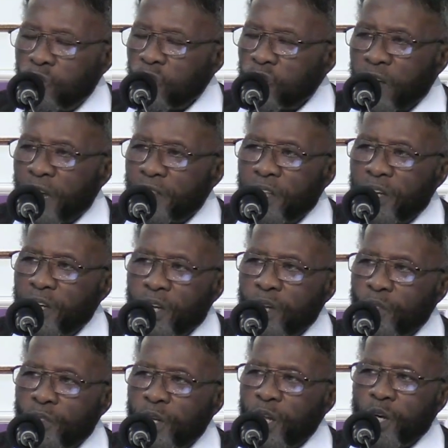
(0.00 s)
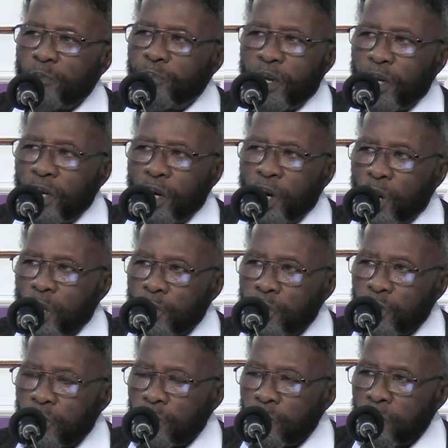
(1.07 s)
Just like they did on the day of
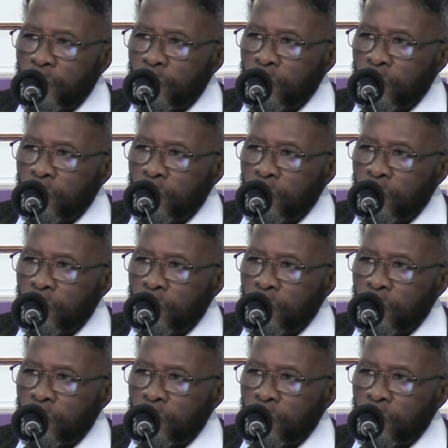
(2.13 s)
Pentecost.